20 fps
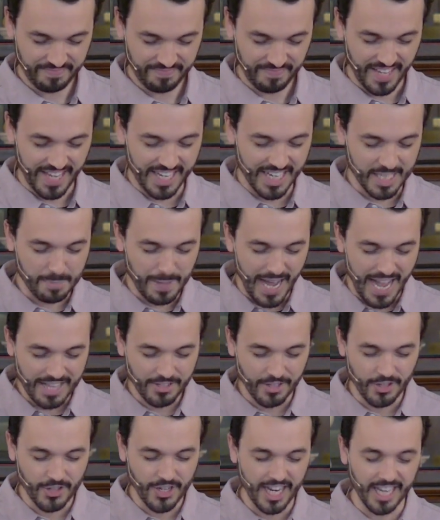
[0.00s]
And as
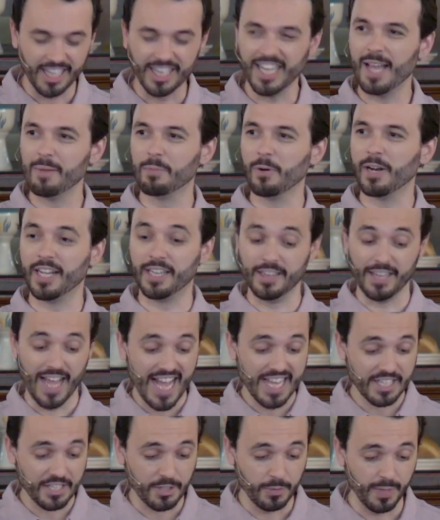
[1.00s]
Pastor Jay elaborated
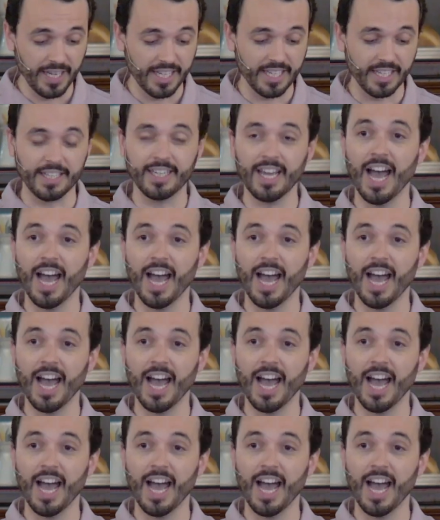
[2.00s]
last week,